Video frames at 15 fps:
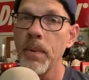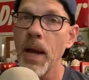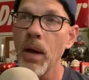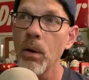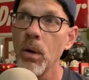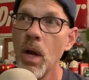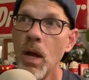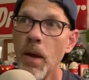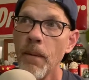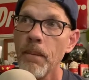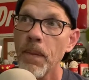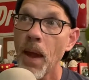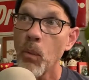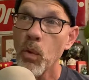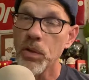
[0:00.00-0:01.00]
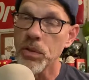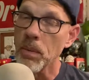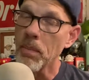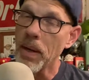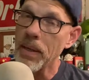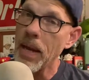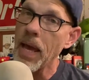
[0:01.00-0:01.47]
Now, that wasn't
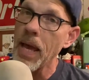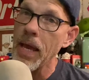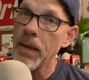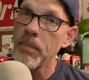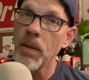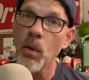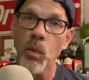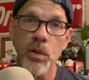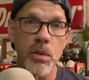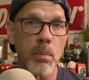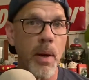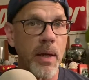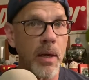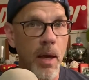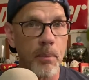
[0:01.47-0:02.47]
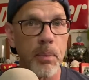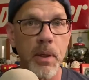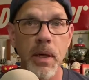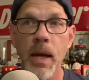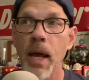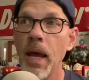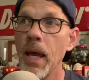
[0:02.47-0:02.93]
my name, that wasn't my company
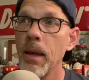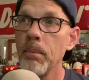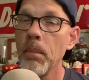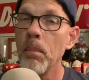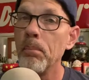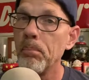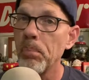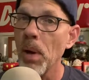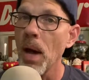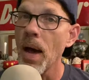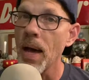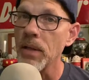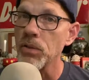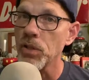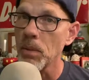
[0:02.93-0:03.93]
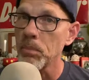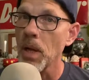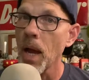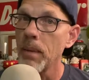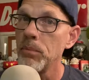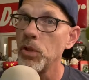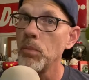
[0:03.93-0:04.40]
name, but
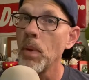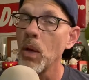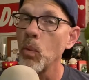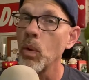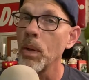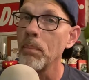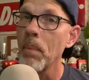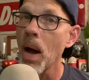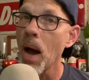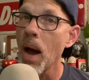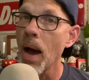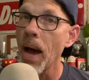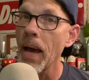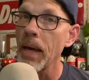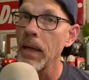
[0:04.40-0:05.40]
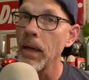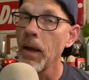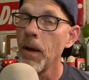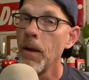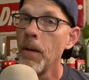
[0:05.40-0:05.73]
sometimes you may want to buy